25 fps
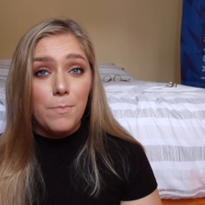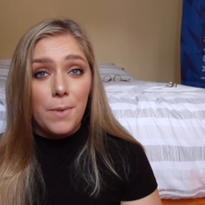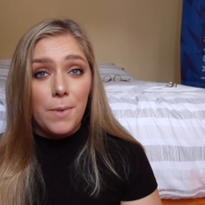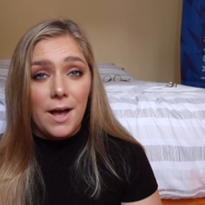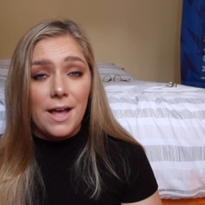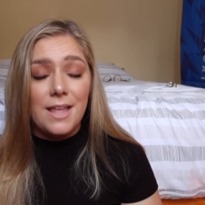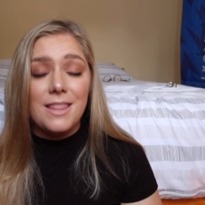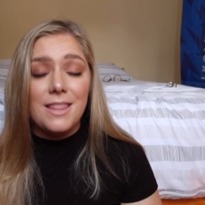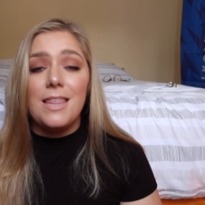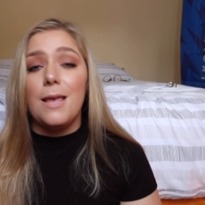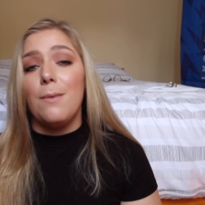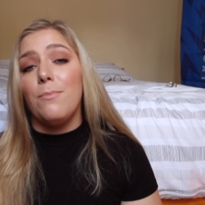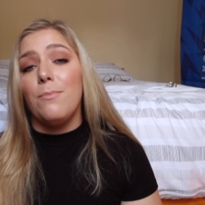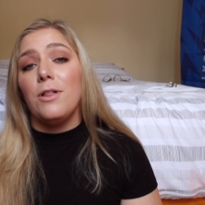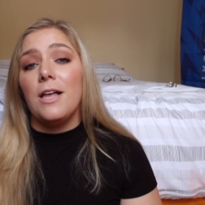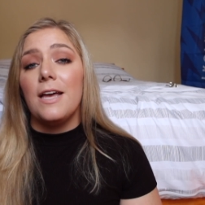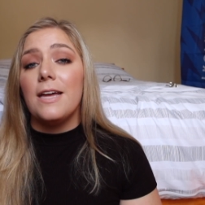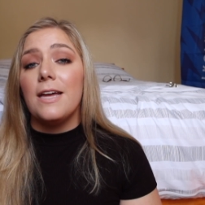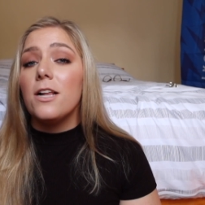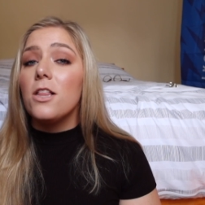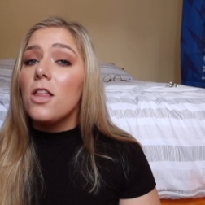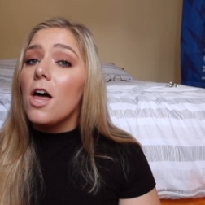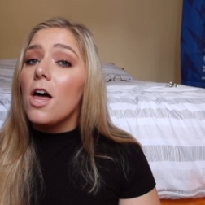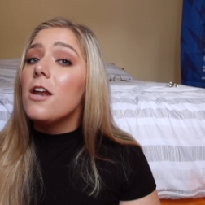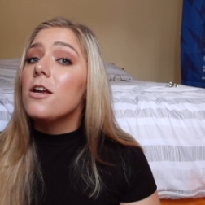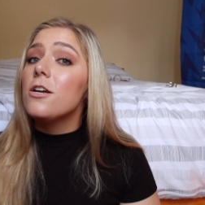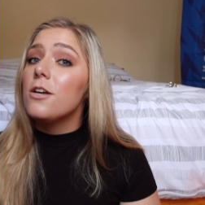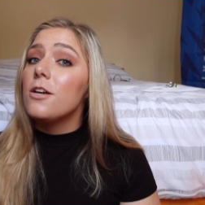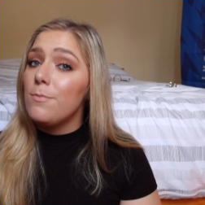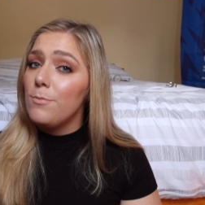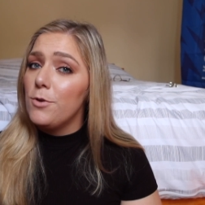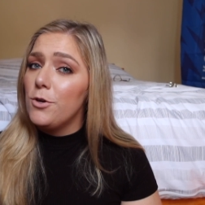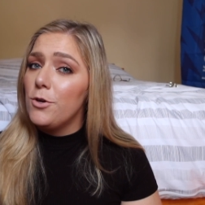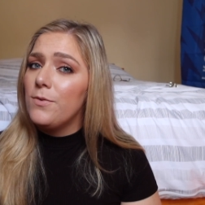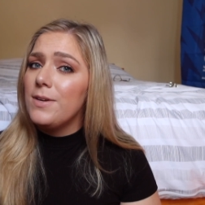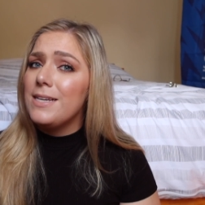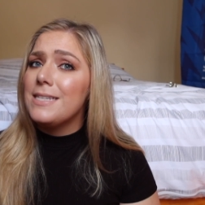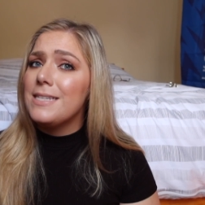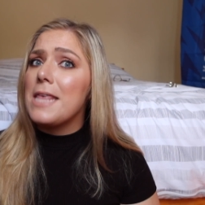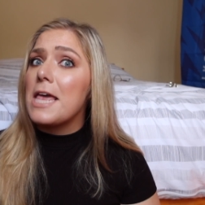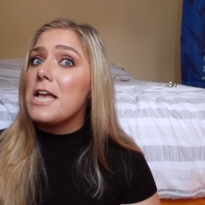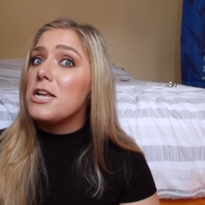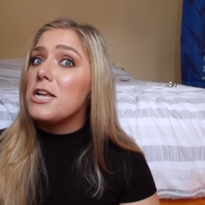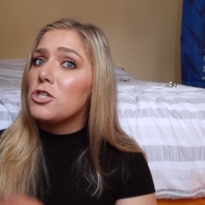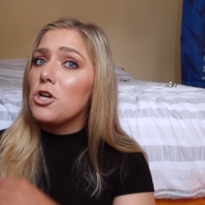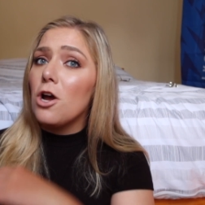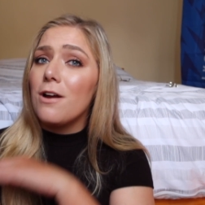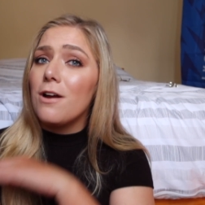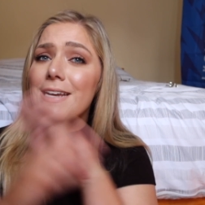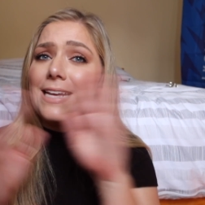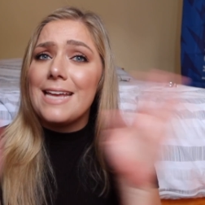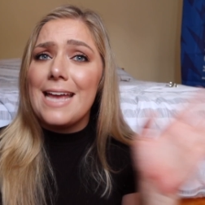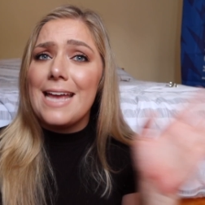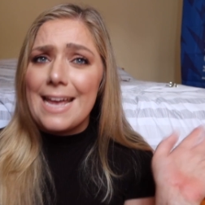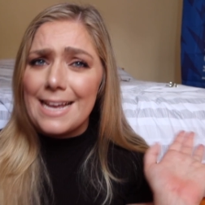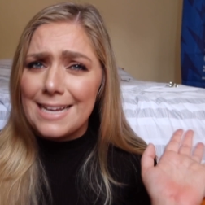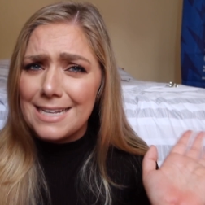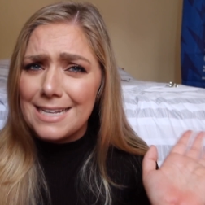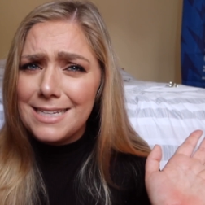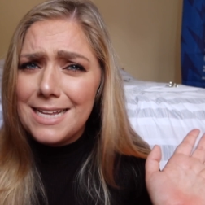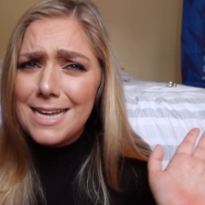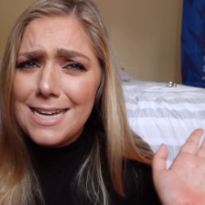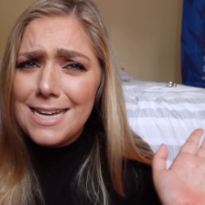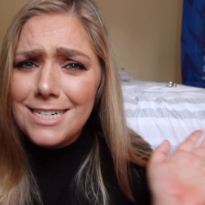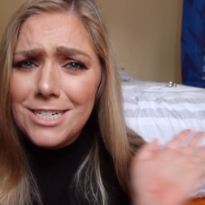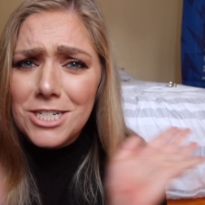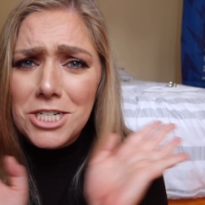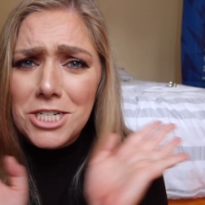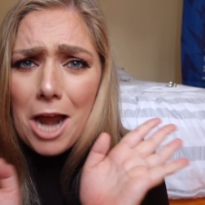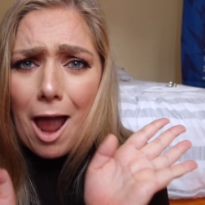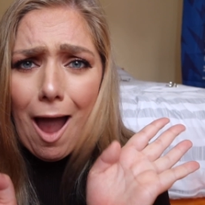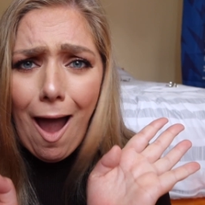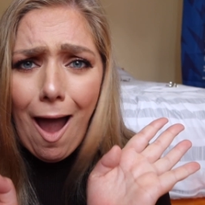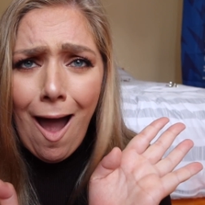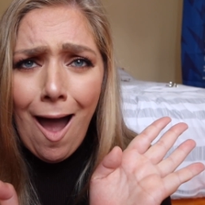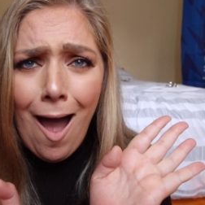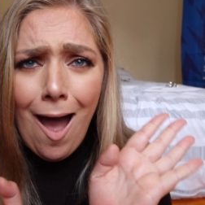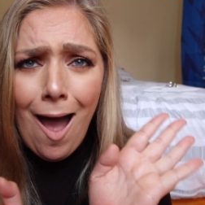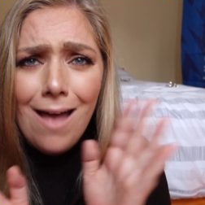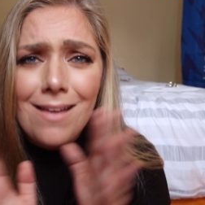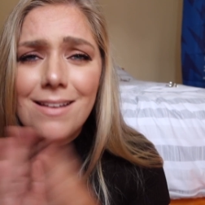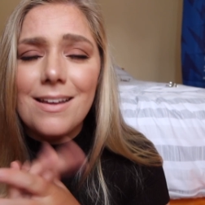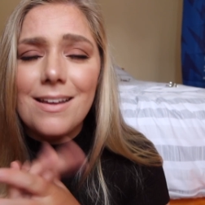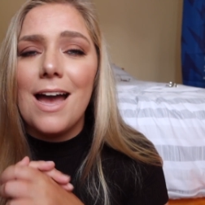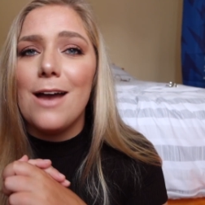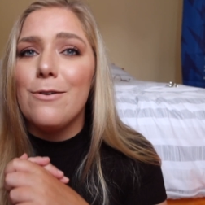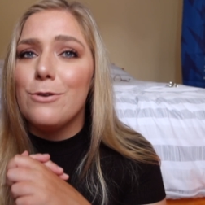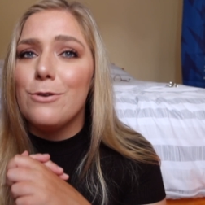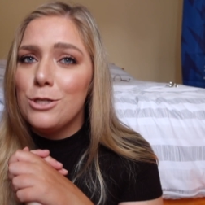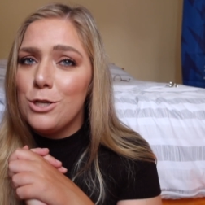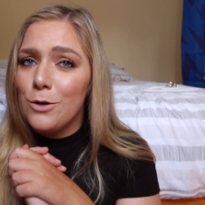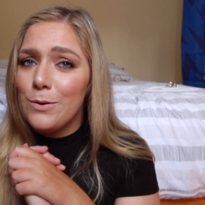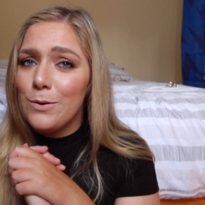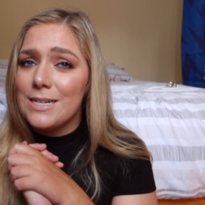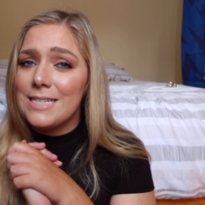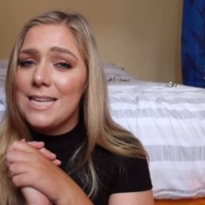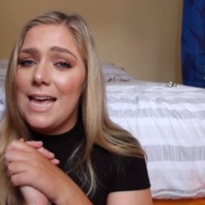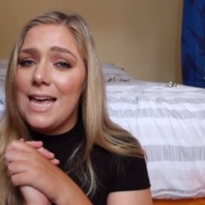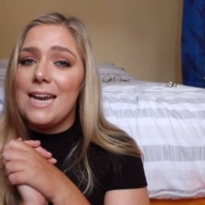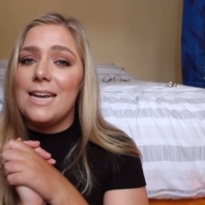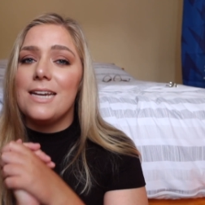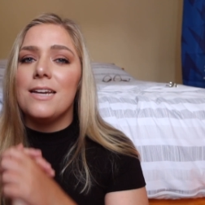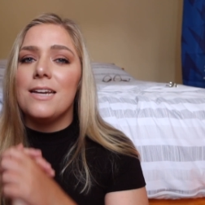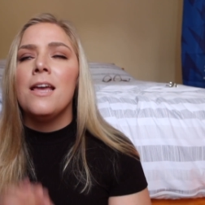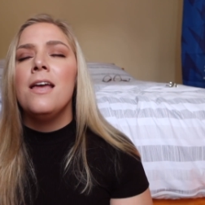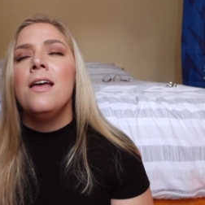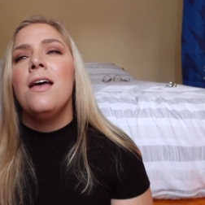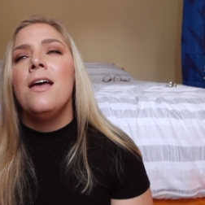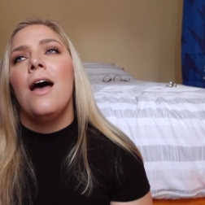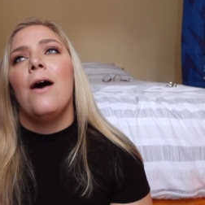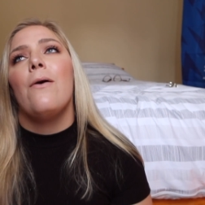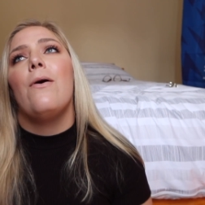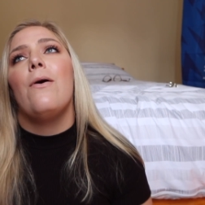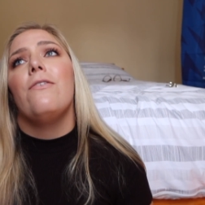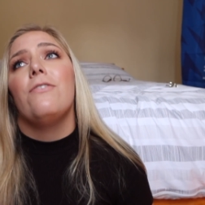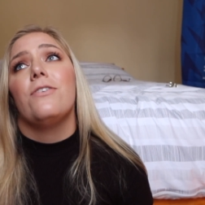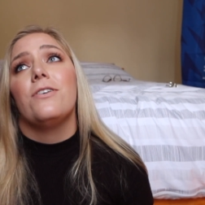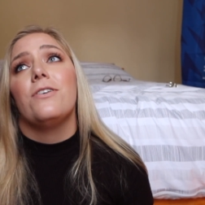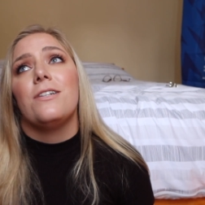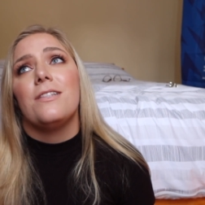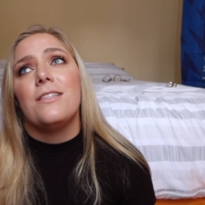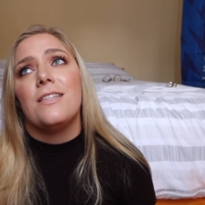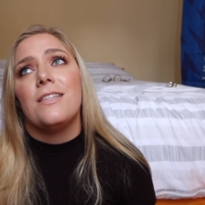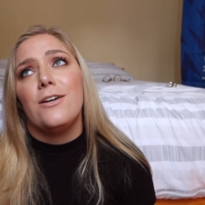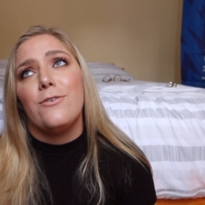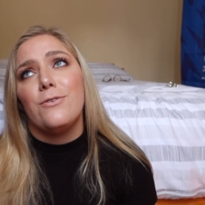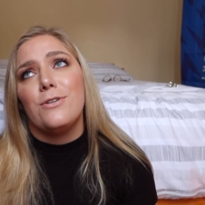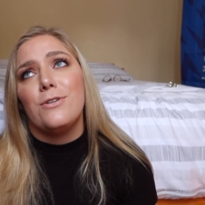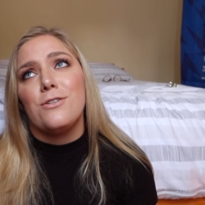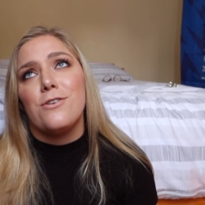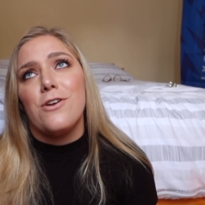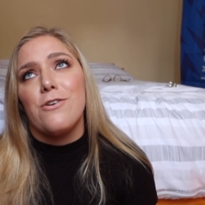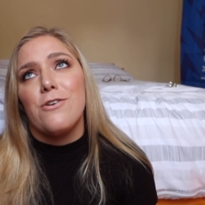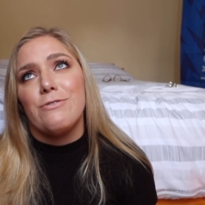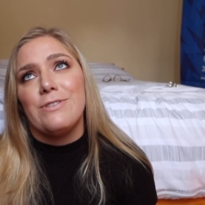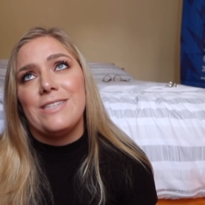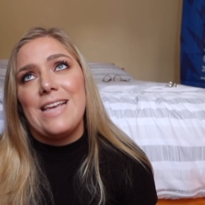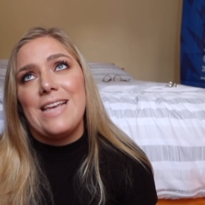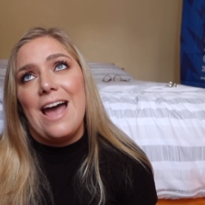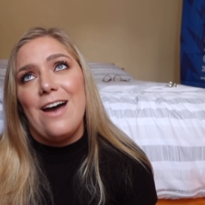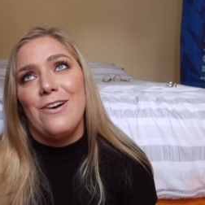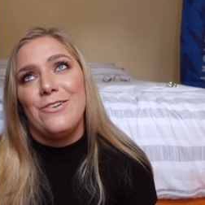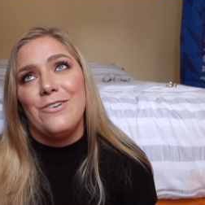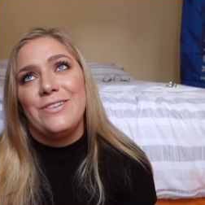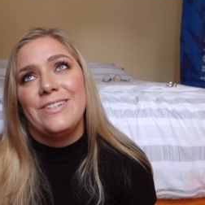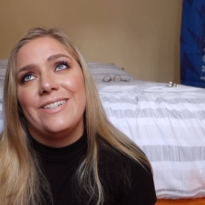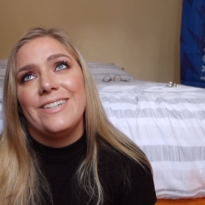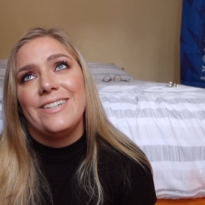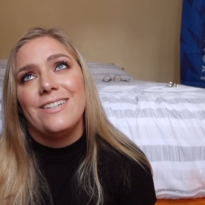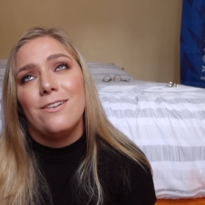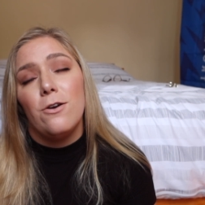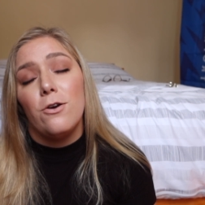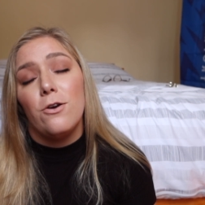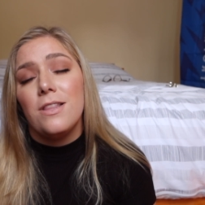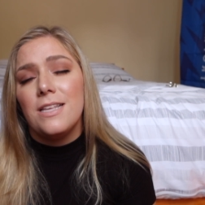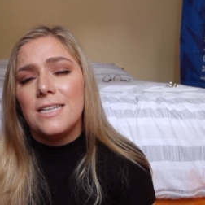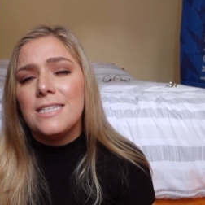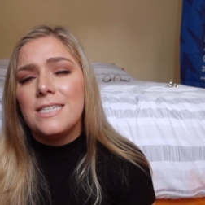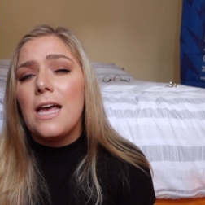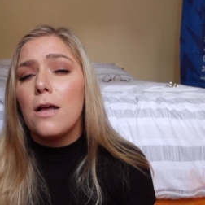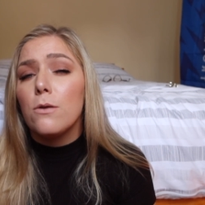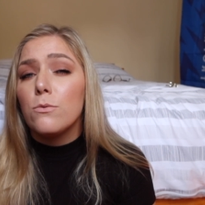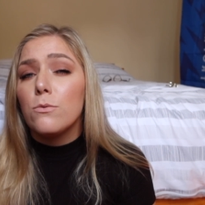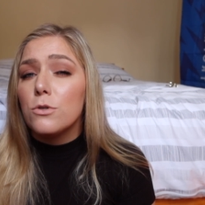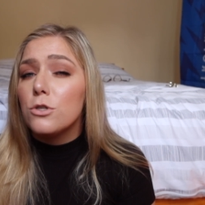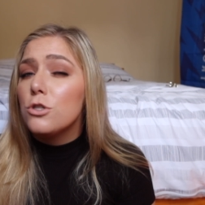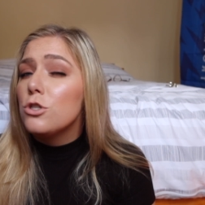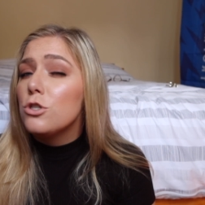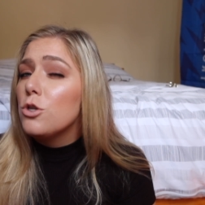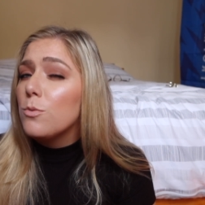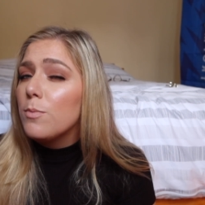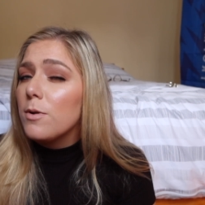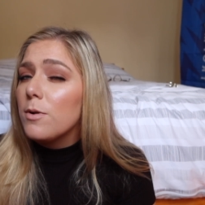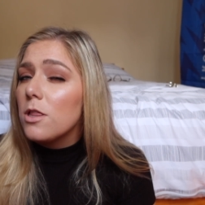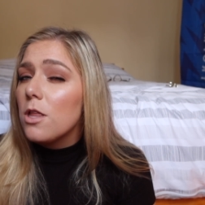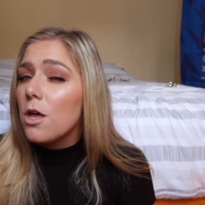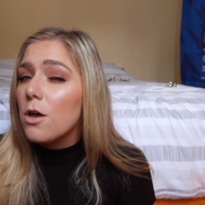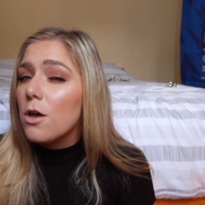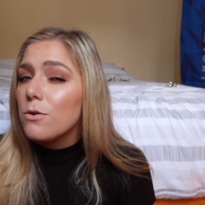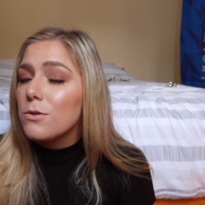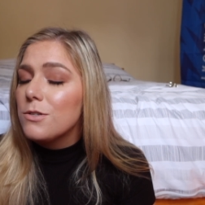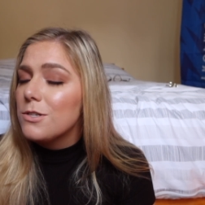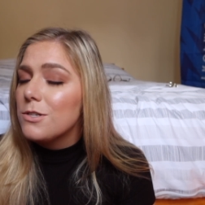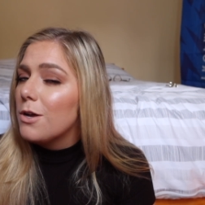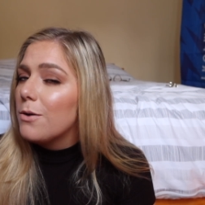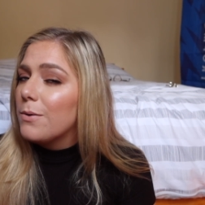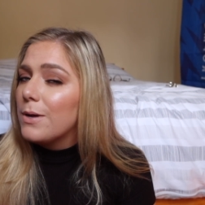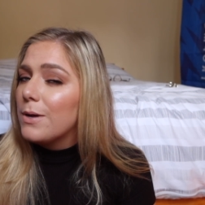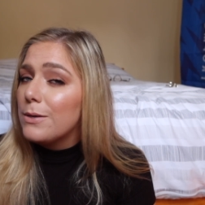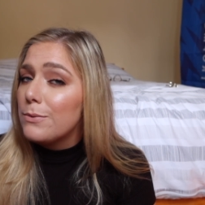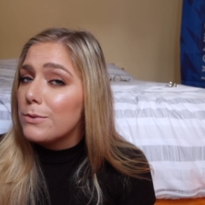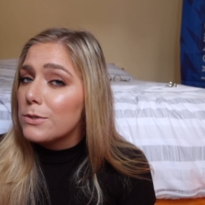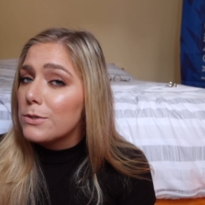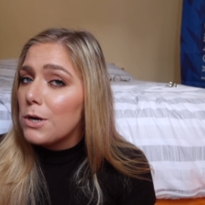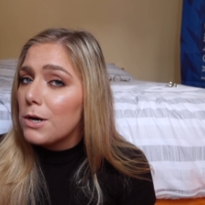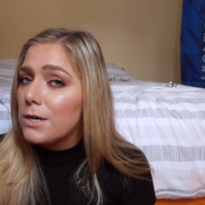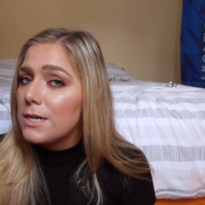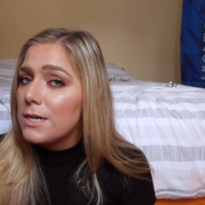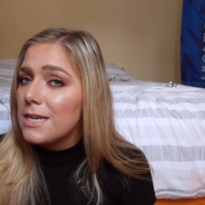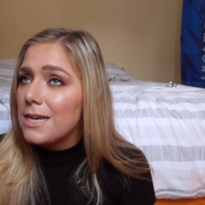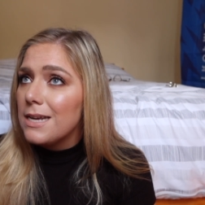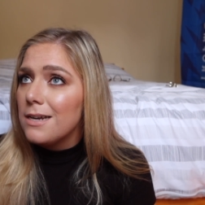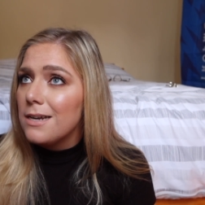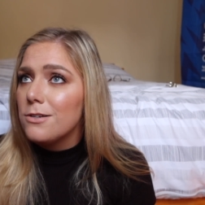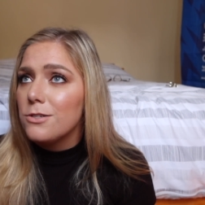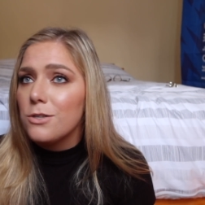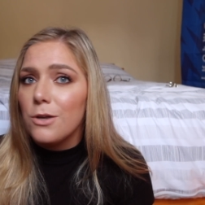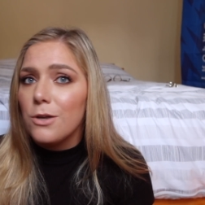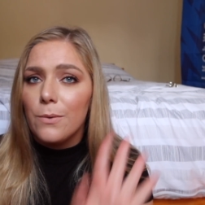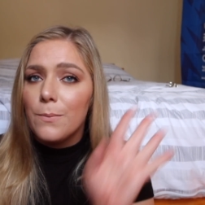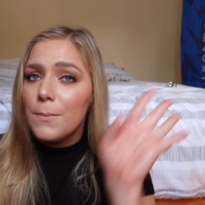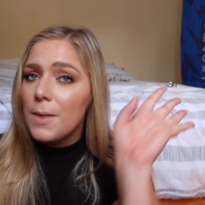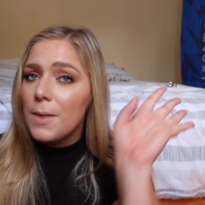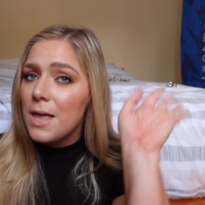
but they played a lot of good movies like Johnny English. I was so excited. However, there was no sound, or the sound was super low, so it was hard to hear. So